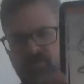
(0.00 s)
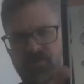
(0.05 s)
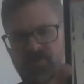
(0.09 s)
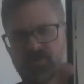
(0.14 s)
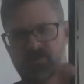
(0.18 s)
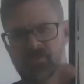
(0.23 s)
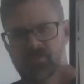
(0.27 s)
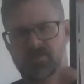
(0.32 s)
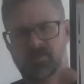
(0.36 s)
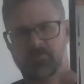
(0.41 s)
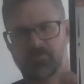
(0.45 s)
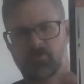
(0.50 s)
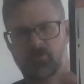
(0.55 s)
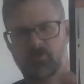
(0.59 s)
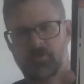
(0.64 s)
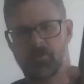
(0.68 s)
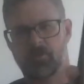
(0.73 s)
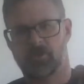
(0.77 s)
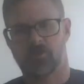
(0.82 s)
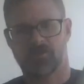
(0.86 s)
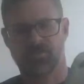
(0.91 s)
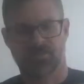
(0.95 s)
positions of
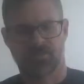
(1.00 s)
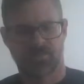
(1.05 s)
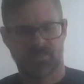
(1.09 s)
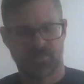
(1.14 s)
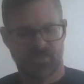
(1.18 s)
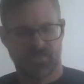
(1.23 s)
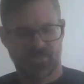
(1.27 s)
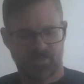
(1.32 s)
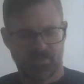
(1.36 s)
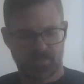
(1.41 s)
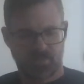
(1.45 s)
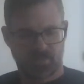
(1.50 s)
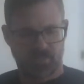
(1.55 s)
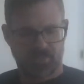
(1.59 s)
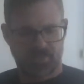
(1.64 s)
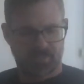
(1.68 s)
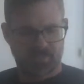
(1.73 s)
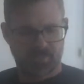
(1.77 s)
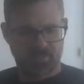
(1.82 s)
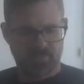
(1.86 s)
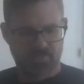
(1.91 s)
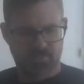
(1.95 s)
perimeters.
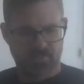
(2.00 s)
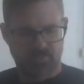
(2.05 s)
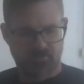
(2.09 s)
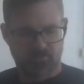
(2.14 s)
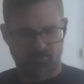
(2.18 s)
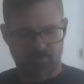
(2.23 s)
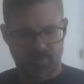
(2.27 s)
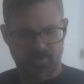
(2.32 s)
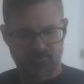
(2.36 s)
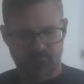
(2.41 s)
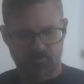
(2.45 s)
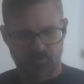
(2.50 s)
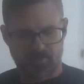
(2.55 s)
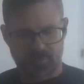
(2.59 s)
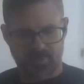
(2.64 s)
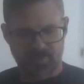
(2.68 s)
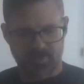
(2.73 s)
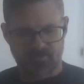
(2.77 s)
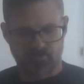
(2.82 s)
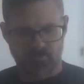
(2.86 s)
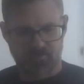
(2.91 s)
Line connection to graph lines,